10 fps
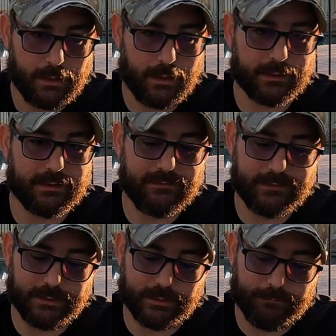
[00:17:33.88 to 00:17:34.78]
uh,
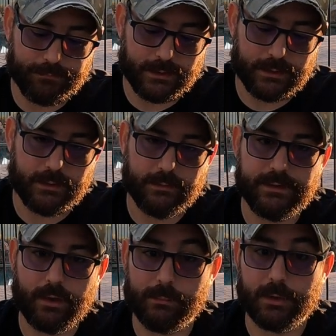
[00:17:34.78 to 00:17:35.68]
consider uh,
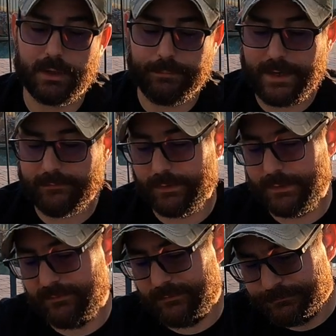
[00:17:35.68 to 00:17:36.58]
the ARMOLOQ pack
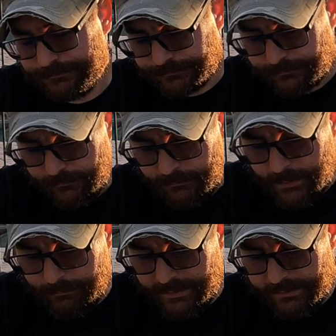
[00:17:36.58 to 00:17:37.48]
frames.
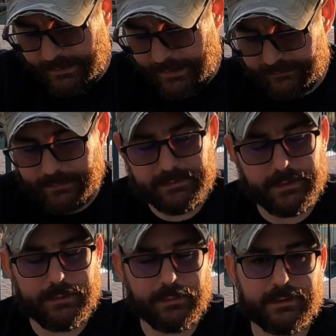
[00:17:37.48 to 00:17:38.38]
But yeah, as a big
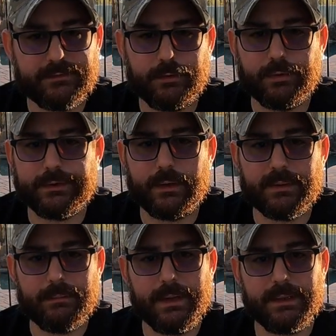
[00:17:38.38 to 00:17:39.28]
thank you, like I said earlier, I'm
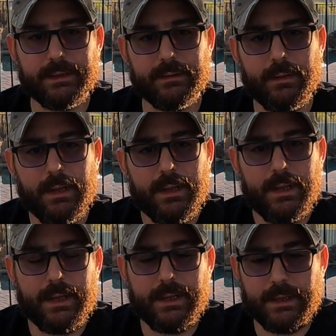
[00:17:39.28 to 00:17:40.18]
going to make him
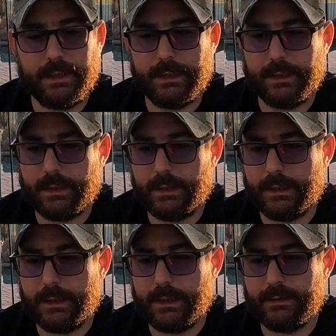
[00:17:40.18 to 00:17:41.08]
a
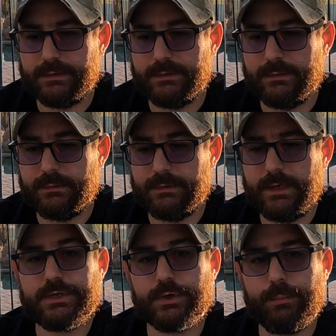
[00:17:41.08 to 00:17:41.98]
uh,
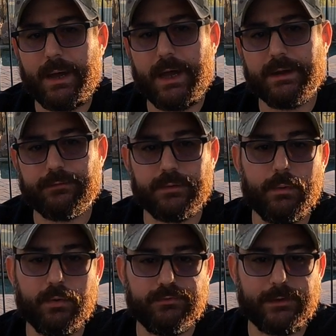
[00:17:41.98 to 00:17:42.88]
digital Pi for the
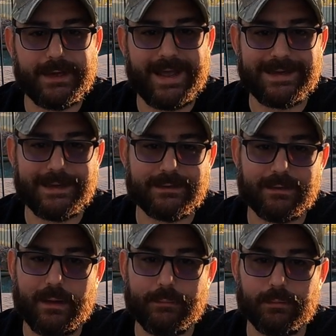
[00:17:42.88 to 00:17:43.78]
modes that I like
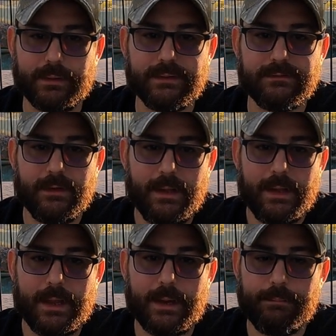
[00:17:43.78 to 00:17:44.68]
to operate
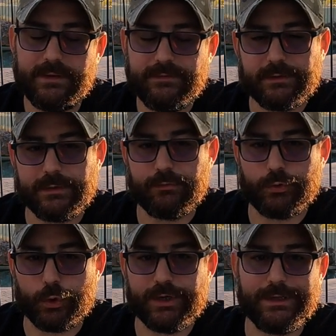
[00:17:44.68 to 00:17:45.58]
and basically
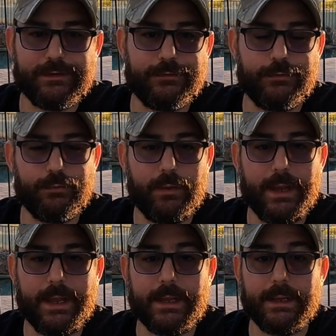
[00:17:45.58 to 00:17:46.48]
turn it into
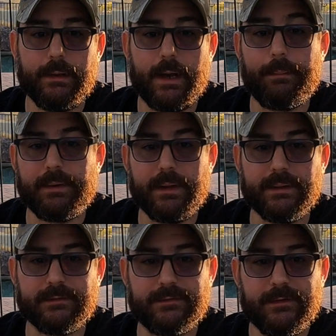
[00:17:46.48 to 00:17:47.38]
a
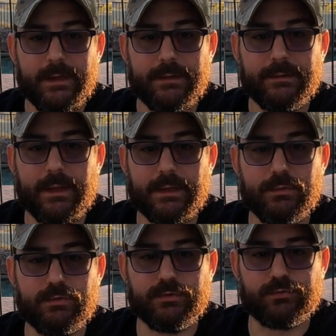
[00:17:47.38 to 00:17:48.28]
appliance that
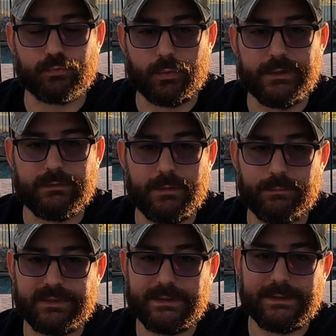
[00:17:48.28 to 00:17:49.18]
you just run
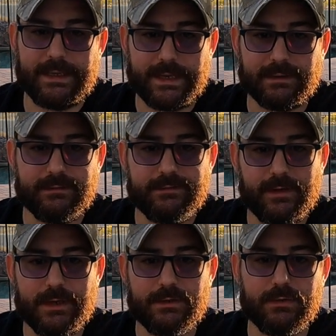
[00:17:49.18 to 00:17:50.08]
completely headless
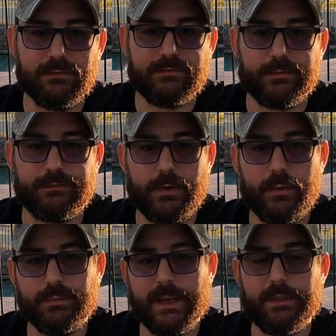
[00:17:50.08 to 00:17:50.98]
and use the
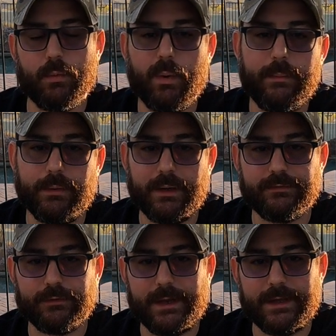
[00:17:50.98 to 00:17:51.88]
phone and the web
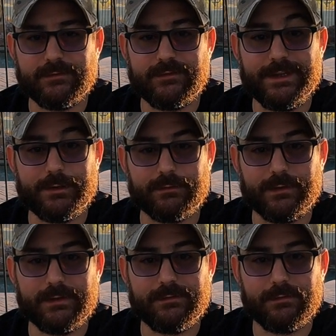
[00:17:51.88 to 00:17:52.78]
browser as the
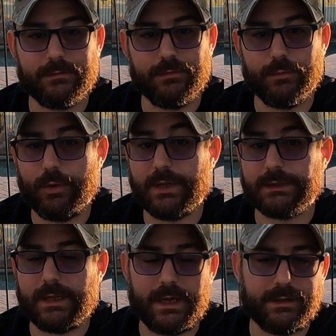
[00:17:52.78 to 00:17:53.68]
interface to do a
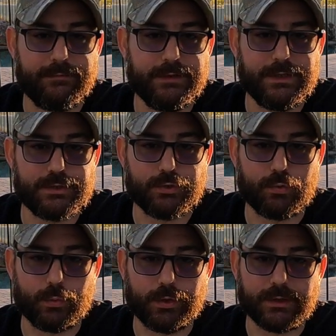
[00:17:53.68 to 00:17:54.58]
lot of the digital
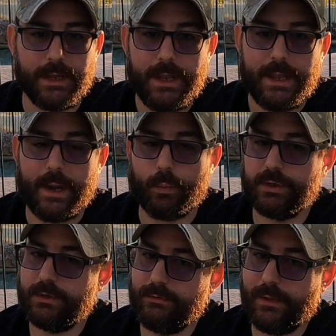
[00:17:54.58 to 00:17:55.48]
work. And we're
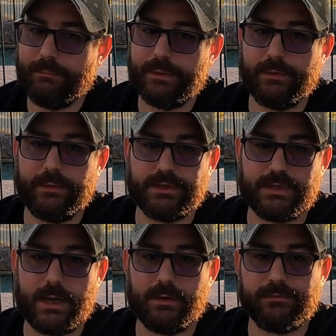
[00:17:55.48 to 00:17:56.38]
going to do that build on the
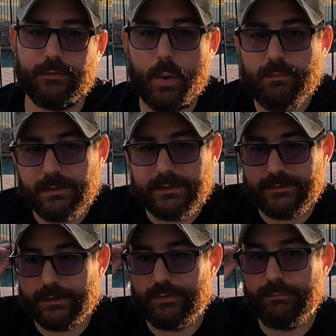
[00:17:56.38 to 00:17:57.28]
channel. So hopefully
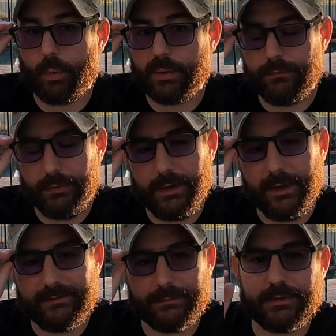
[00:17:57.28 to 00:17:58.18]
it's not too boring for you
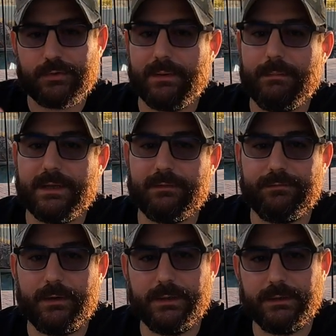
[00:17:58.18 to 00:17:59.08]
guys. I'm going to try to make it
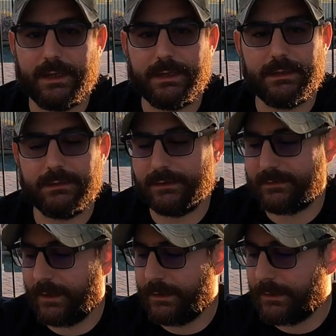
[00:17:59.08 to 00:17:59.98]
fun and
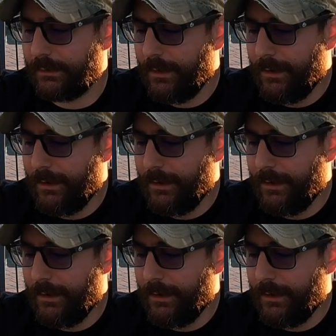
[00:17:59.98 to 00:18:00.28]
exciting.